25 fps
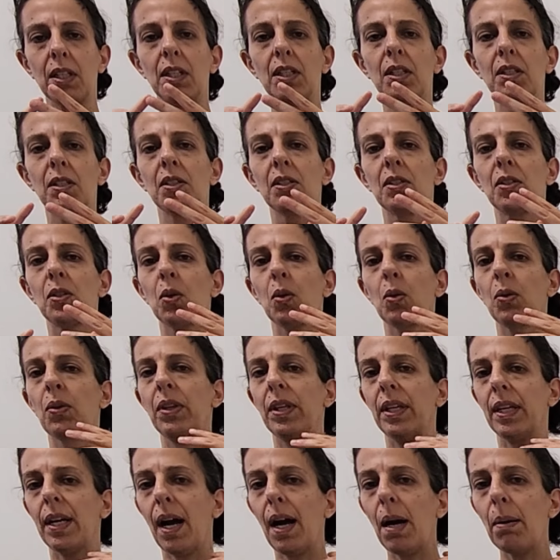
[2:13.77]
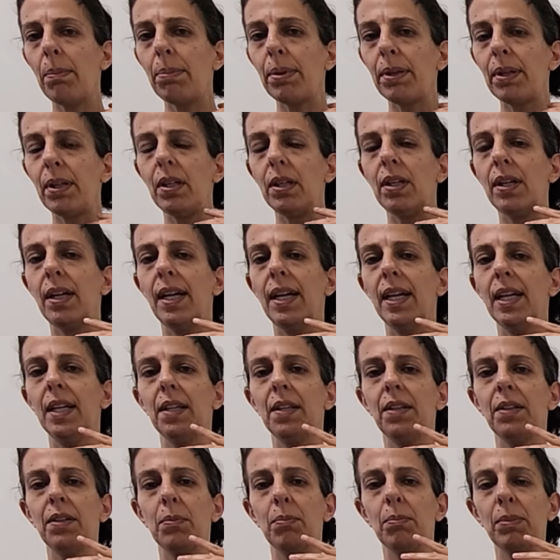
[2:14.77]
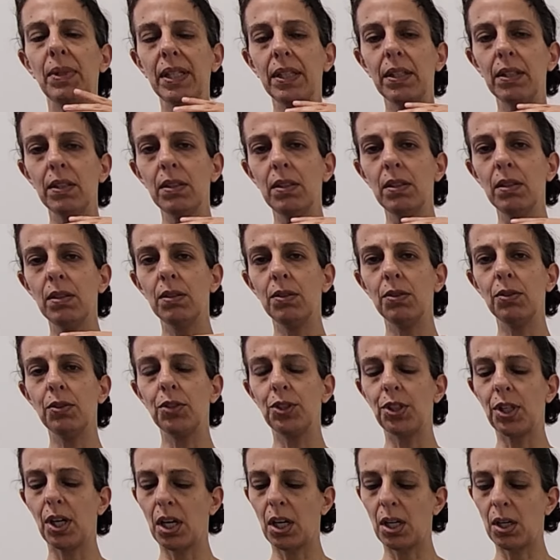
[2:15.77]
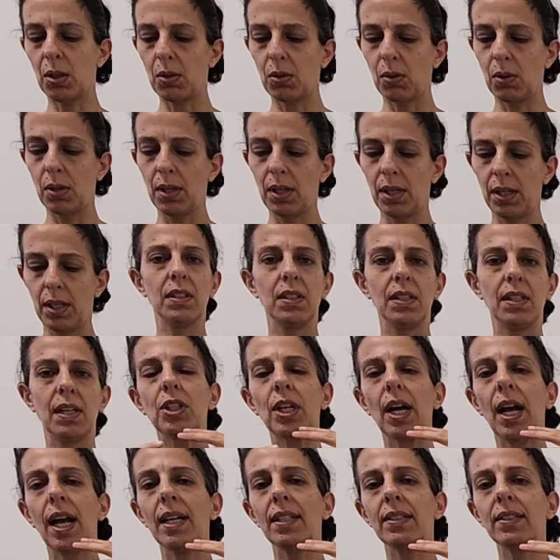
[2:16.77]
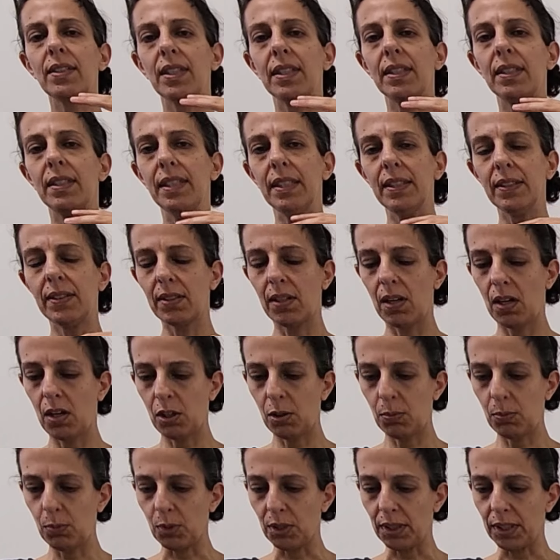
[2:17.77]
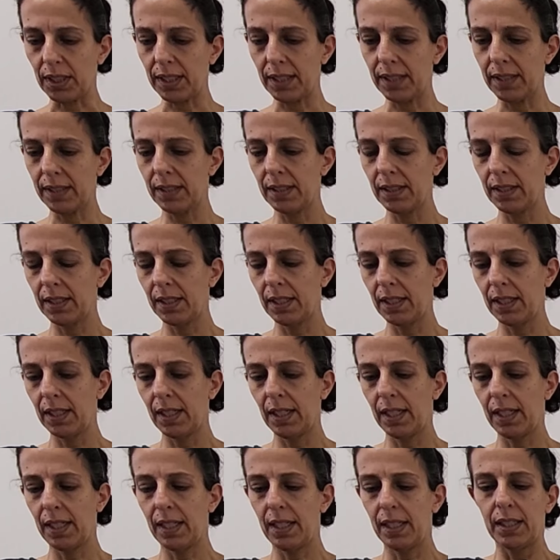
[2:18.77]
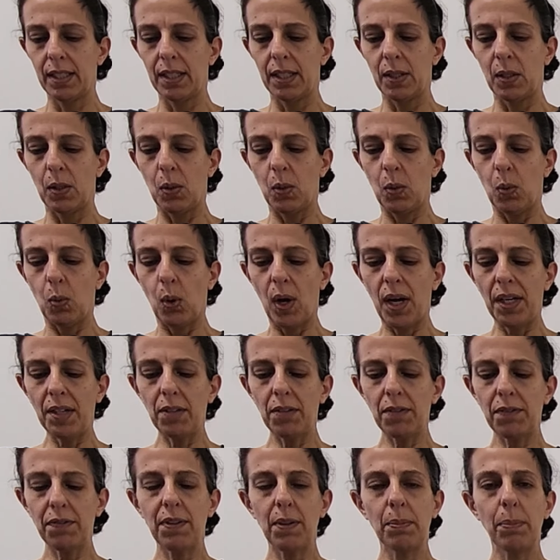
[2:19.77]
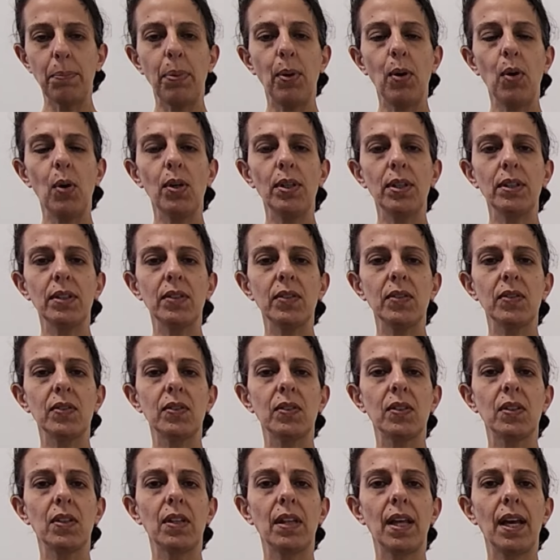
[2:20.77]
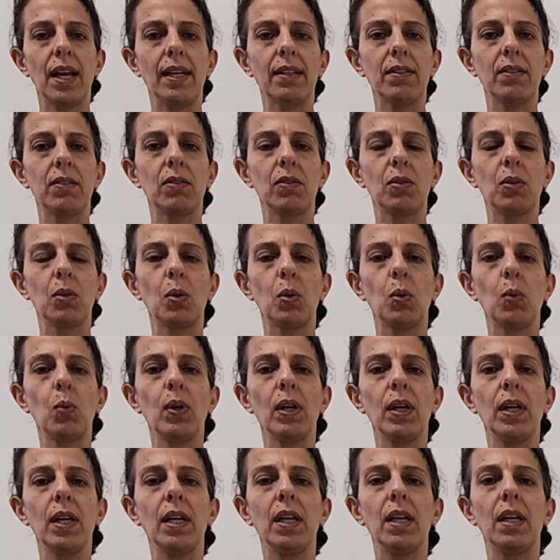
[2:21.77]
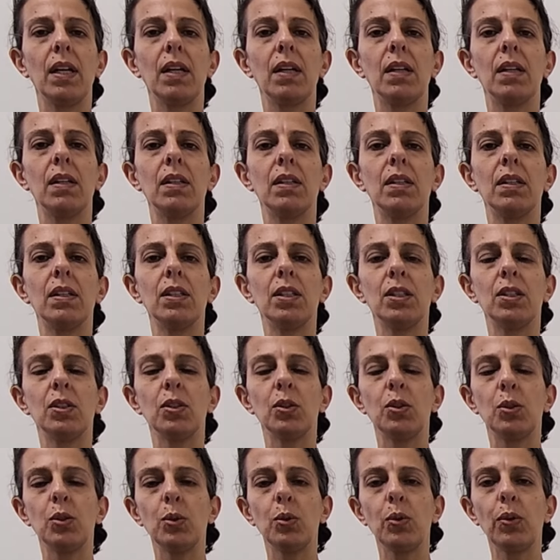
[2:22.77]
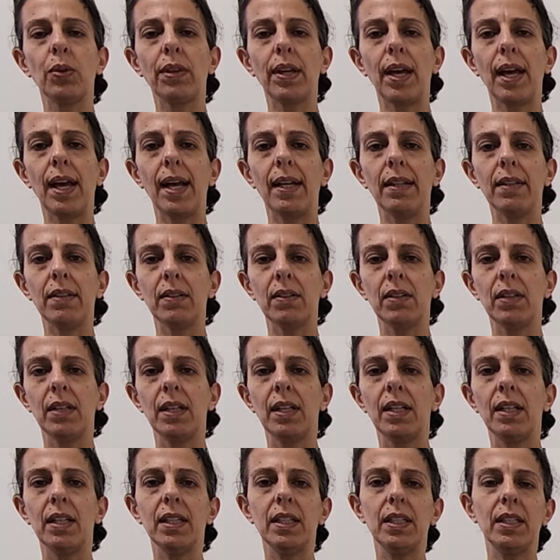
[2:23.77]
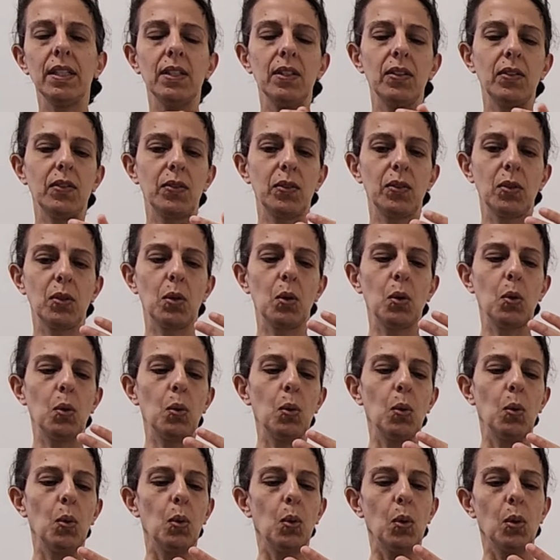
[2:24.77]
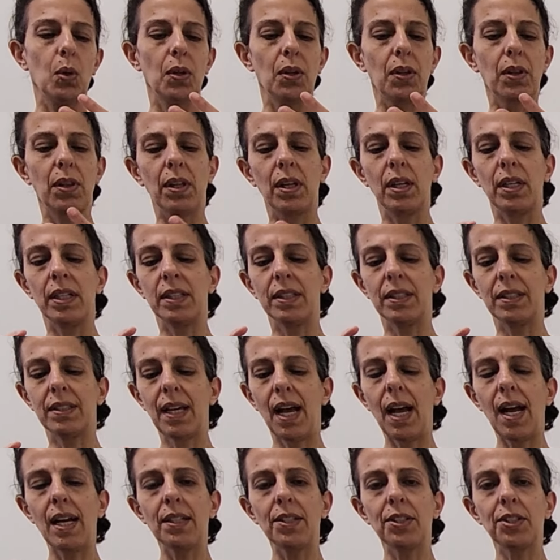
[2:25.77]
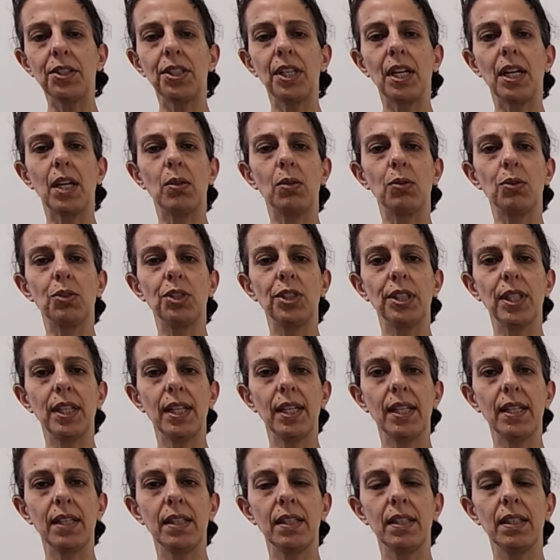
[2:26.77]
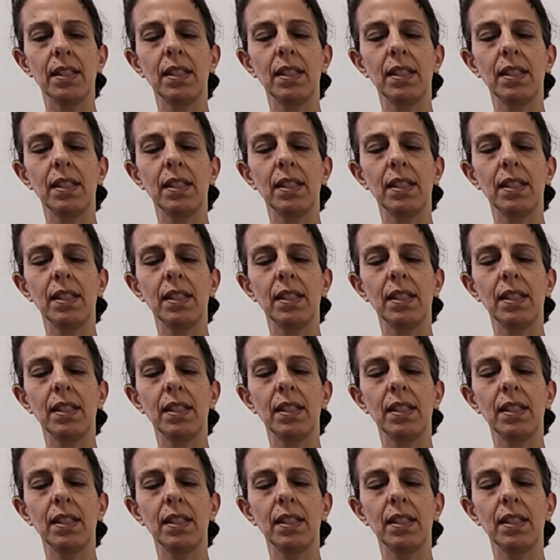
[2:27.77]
So the upper and the middle jaw has a disharmony. One of the points that will do that is the Da Xiao Jian.